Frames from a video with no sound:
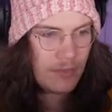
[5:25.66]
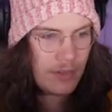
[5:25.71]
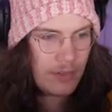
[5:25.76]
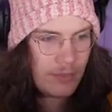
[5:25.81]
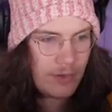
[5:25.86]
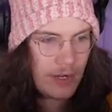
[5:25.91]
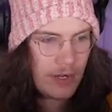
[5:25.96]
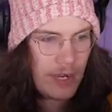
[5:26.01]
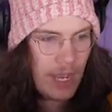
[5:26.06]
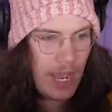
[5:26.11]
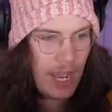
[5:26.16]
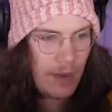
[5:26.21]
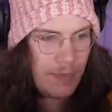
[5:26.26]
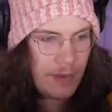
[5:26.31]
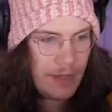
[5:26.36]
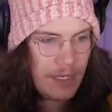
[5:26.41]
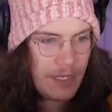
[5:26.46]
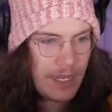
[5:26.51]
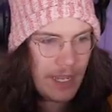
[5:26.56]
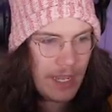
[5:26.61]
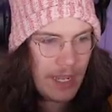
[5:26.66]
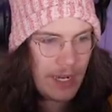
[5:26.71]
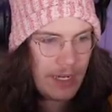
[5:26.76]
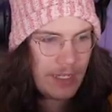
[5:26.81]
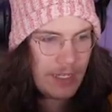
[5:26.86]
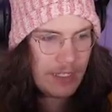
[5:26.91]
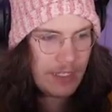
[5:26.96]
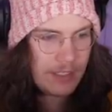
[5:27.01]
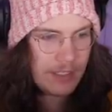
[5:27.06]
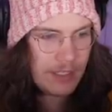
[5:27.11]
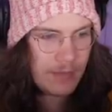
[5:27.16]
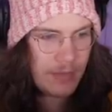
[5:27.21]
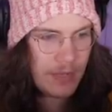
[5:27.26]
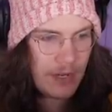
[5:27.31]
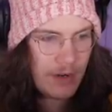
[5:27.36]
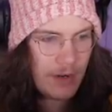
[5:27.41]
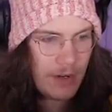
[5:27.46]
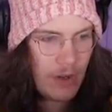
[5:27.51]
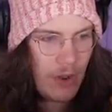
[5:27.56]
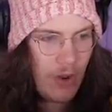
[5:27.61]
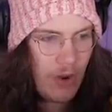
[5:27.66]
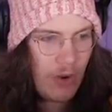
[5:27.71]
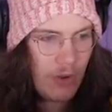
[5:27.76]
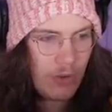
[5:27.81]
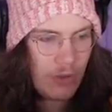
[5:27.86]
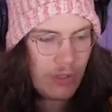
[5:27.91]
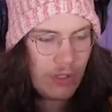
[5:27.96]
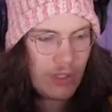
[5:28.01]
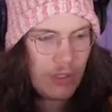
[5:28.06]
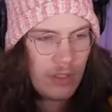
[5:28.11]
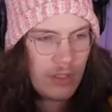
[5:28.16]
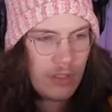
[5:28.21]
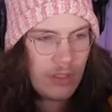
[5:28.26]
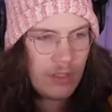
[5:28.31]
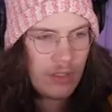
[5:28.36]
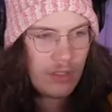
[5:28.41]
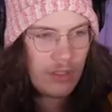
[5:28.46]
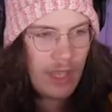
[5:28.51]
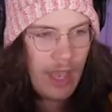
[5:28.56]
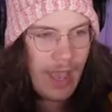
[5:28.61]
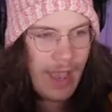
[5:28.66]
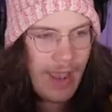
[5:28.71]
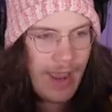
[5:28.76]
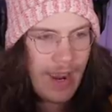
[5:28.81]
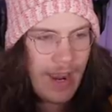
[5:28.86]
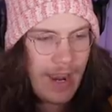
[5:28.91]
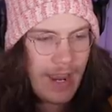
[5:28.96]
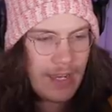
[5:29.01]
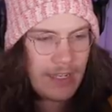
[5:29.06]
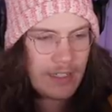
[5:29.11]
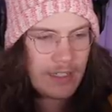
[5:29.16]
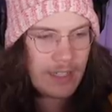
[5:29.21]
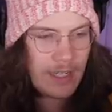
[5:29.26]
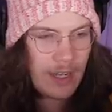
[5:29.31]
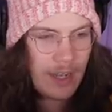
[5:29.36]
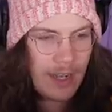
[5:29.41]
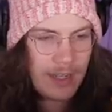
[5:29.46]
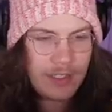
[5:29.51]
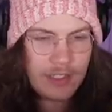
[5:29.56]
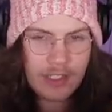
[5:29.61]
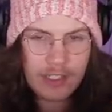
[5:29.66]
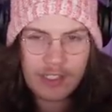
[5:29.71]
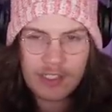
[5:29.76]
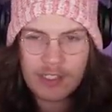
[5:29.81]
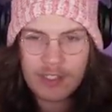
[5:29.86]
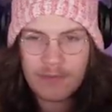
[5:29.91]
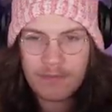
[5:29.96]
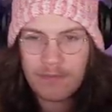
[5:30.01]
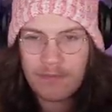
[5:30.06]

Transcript: If I run up and down, he doesn't appear at all. And I just